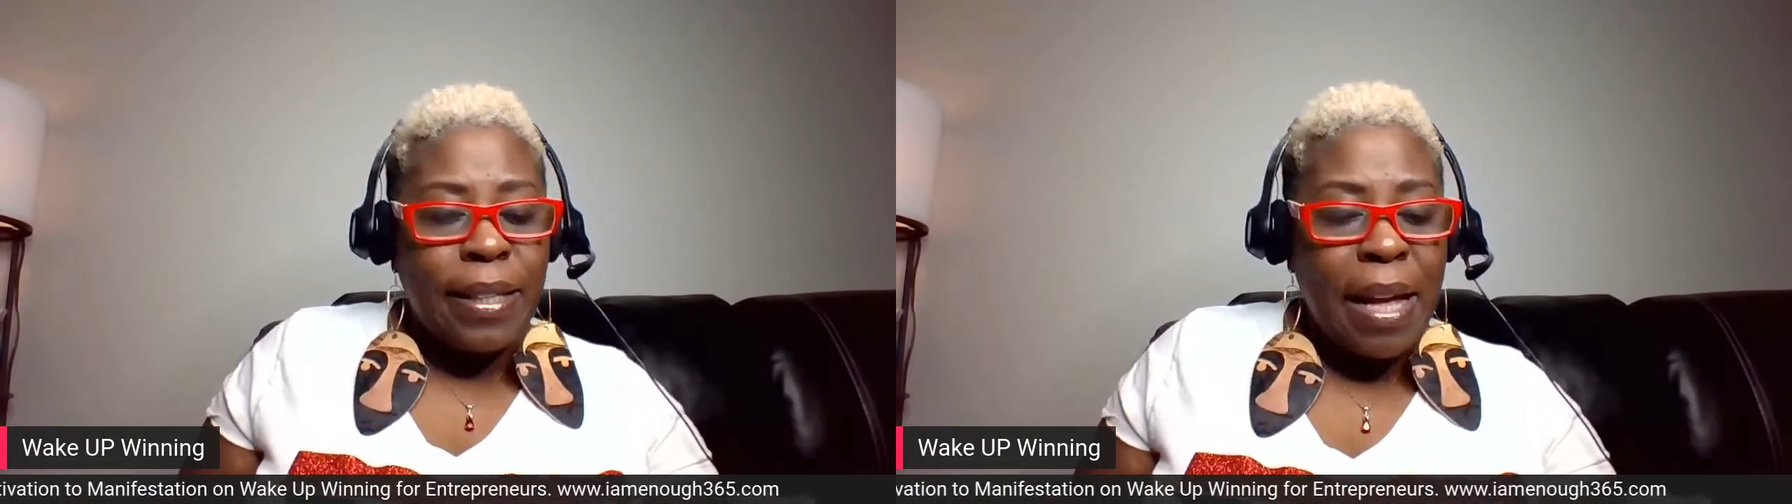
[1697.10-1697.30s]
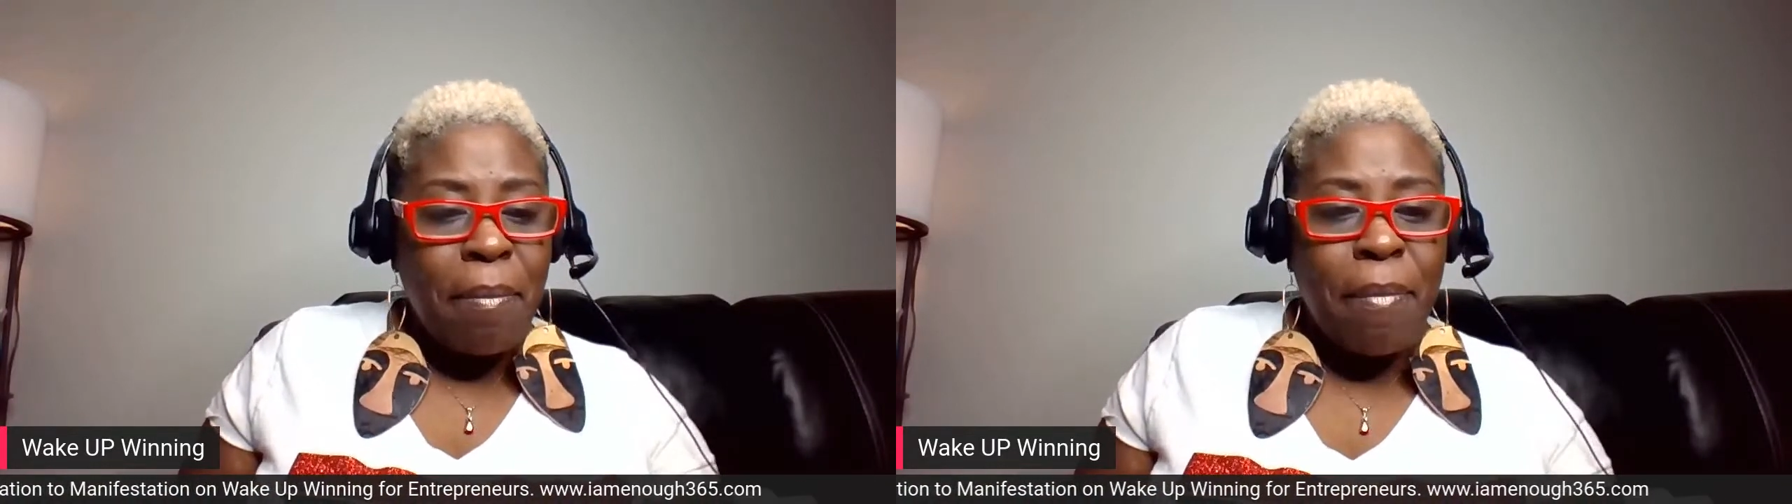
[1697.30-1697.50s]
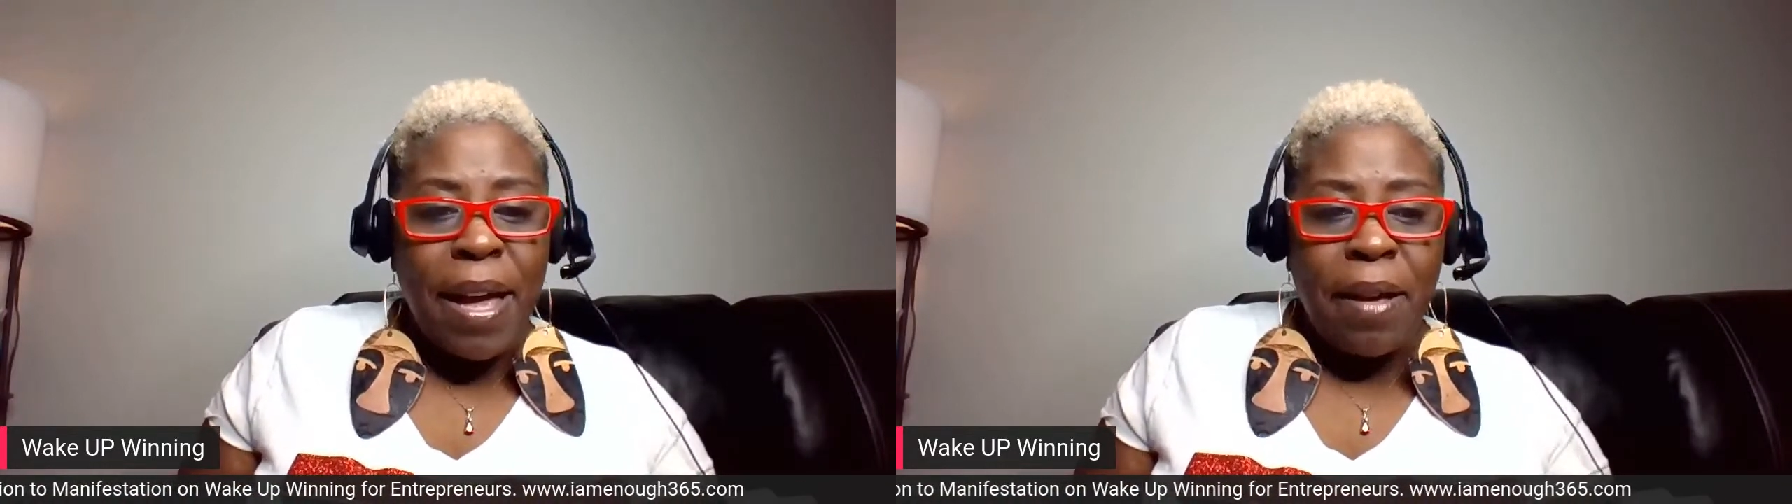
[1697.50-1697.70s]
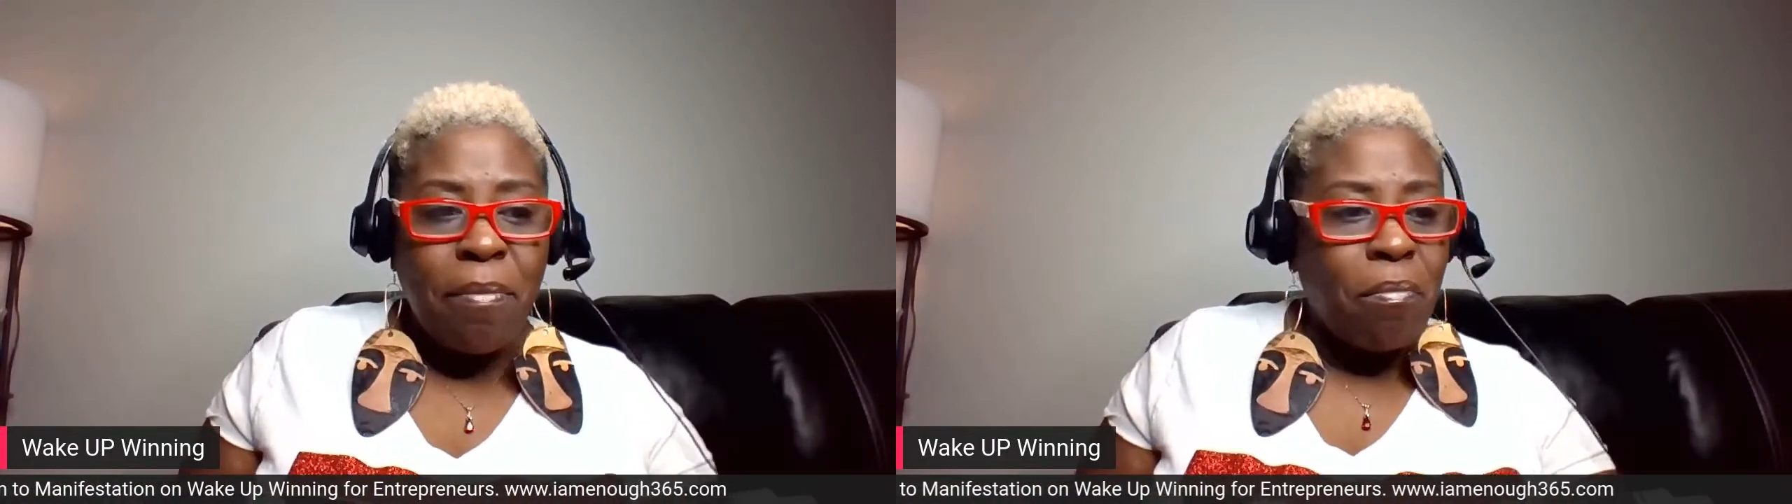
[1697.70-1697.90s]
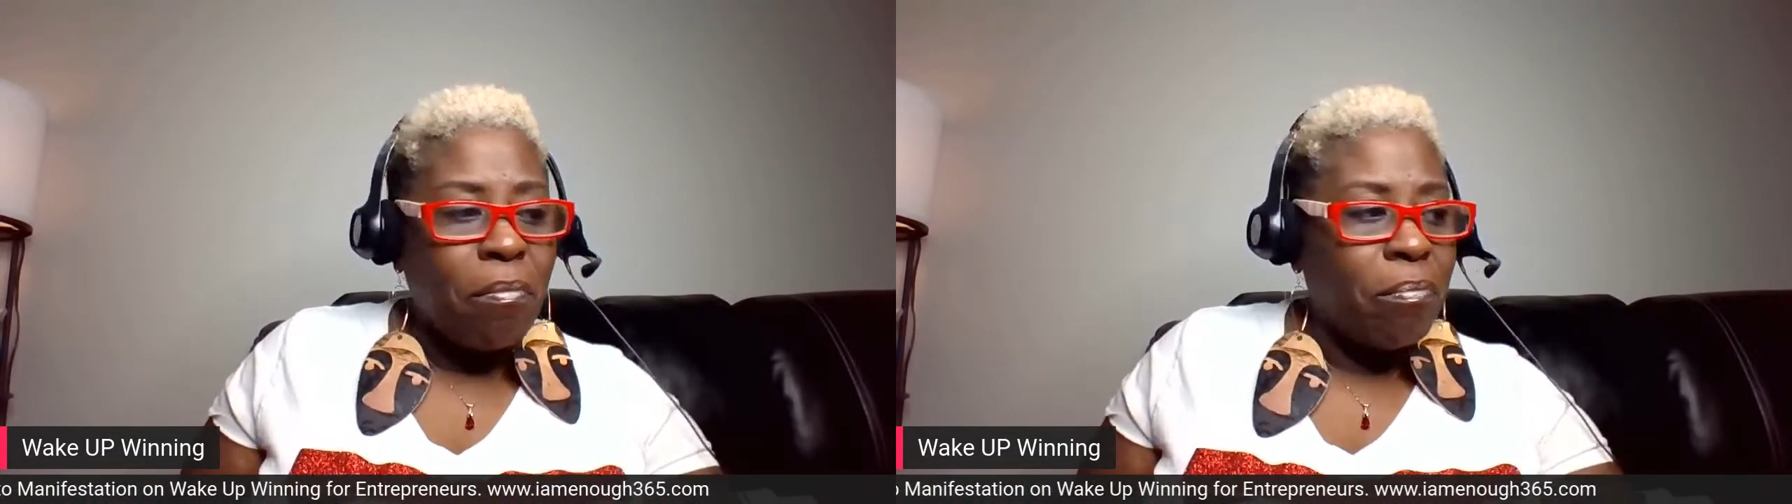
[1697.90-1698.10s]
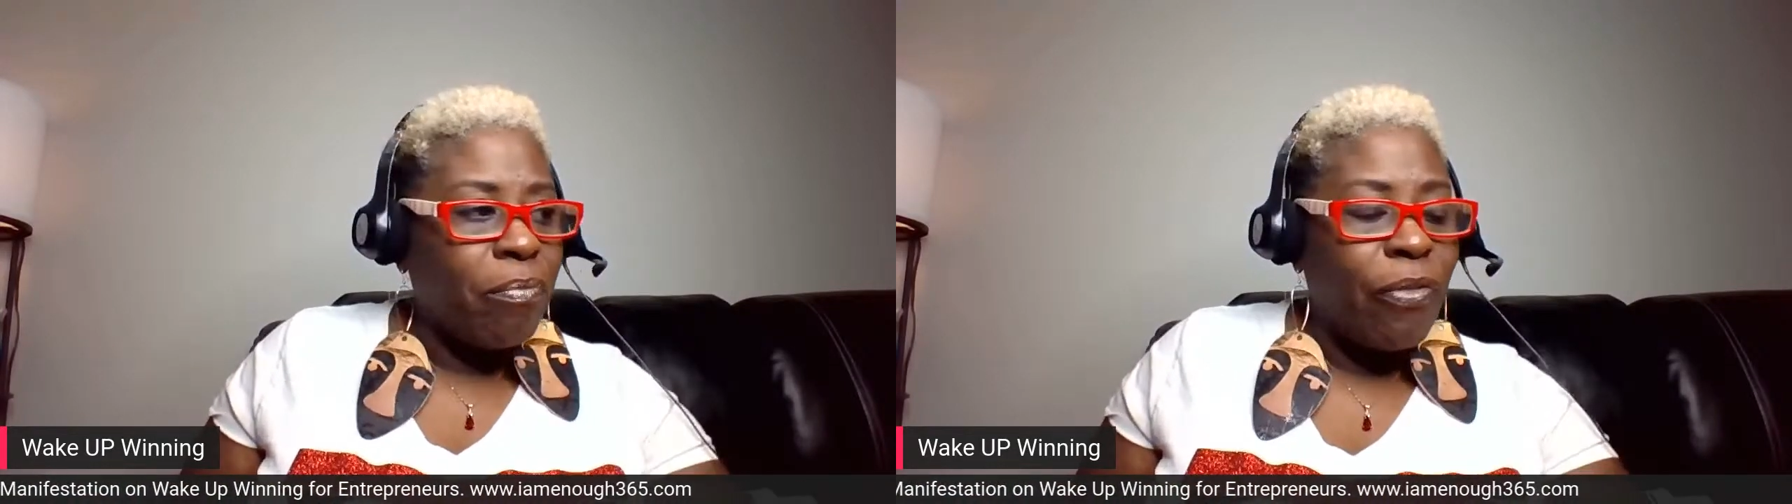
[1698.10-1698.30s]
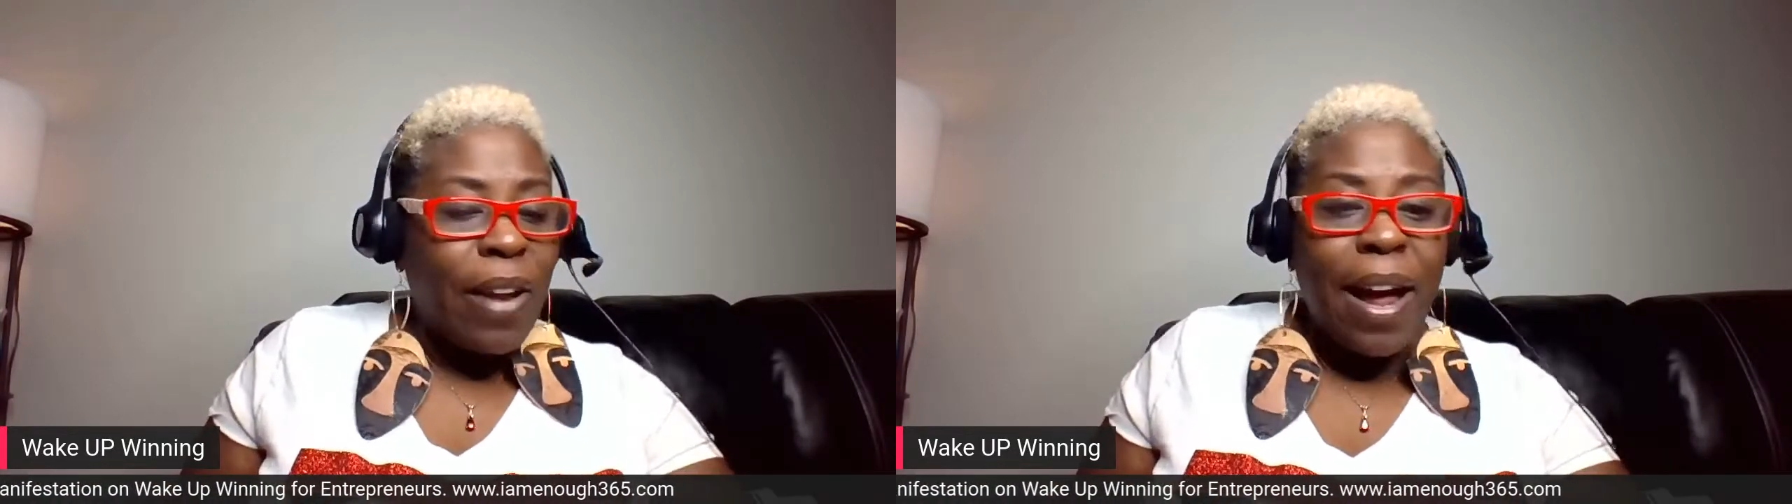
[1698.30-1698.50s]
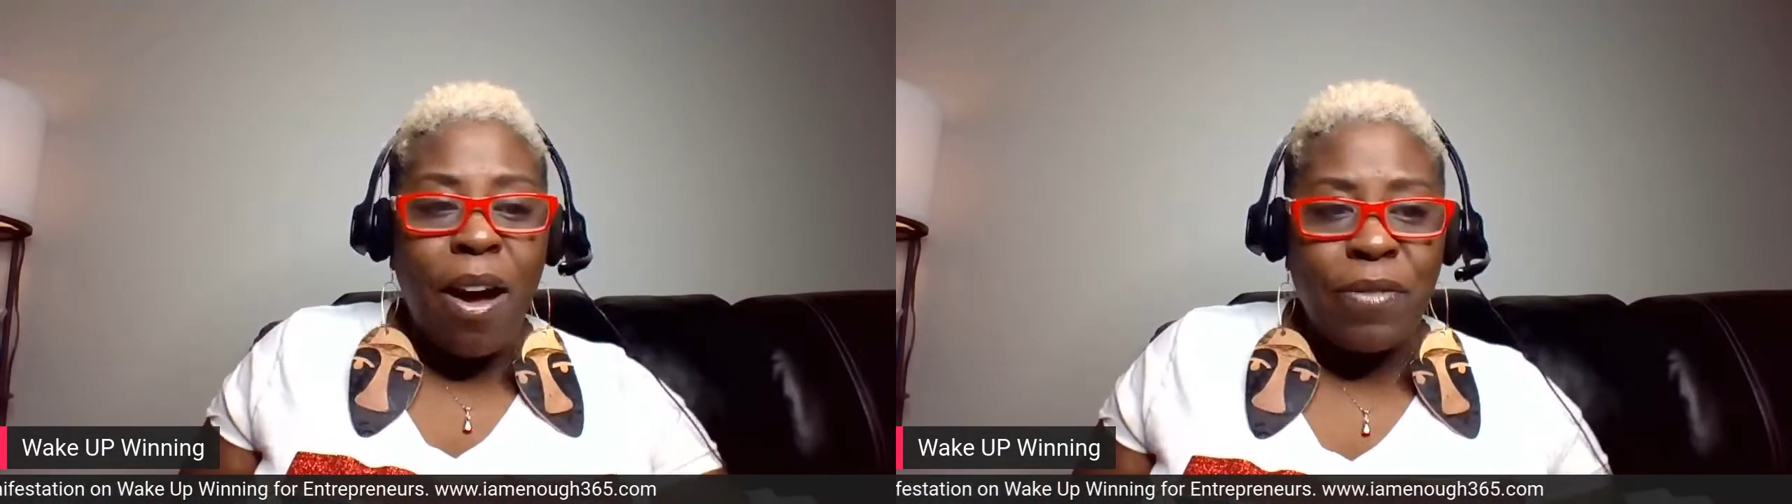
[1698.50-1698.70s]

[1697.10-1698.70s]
They may fly